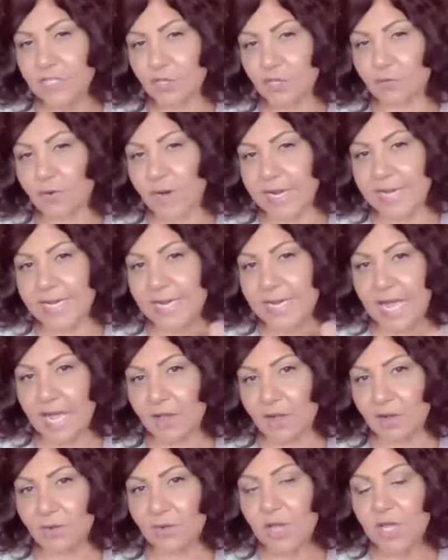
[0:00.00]
So right
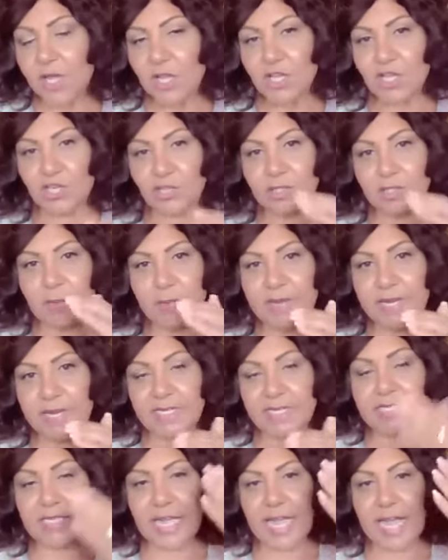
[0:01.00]
now, you're
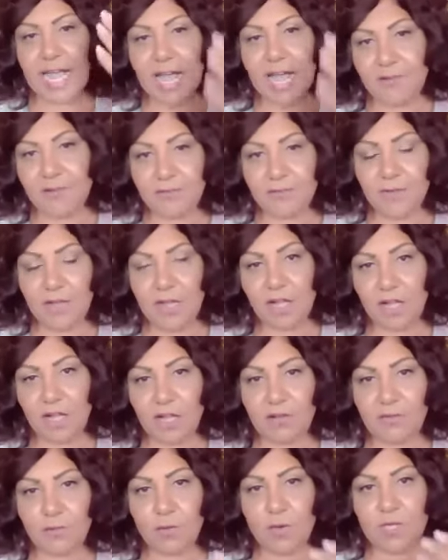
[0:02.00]
limiting to half
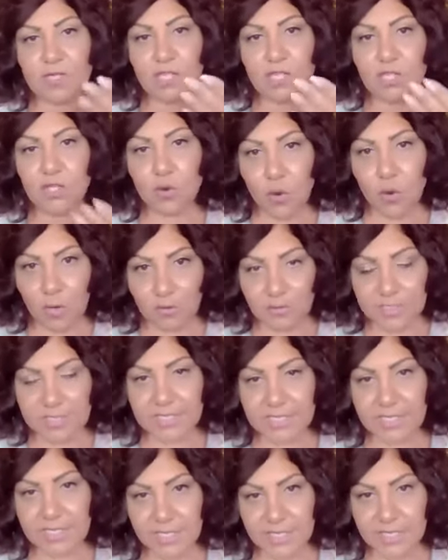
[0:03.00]
of what the
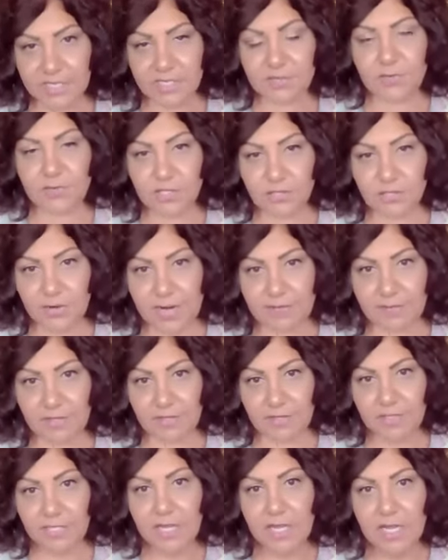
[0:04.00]
normalcy is for
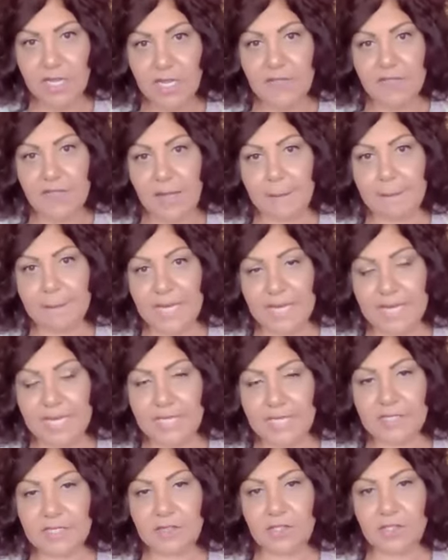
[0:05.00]
travel. That
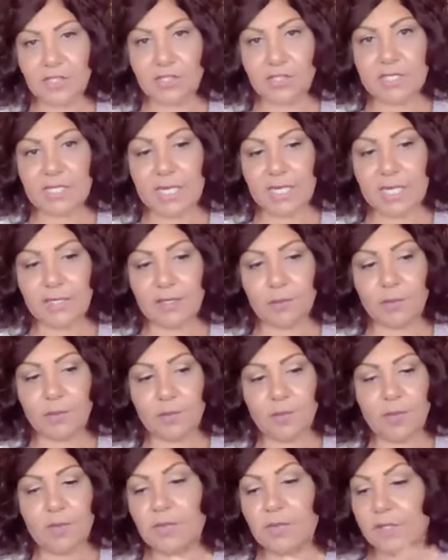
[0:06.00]
means that the
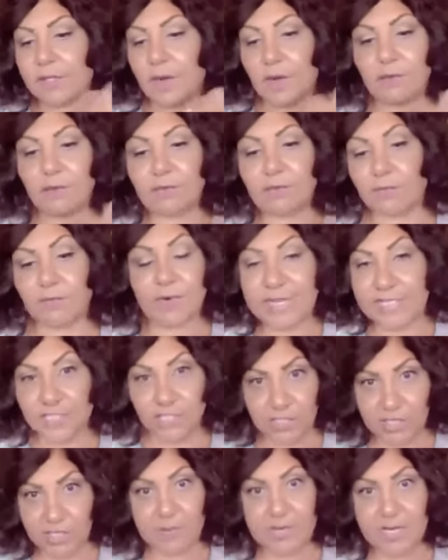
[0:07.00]
rates
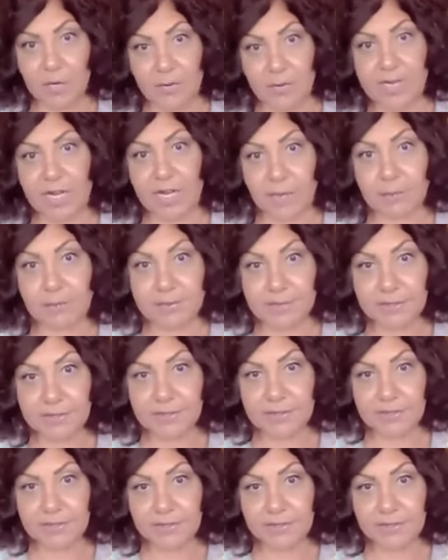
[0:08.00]
are going to be going up,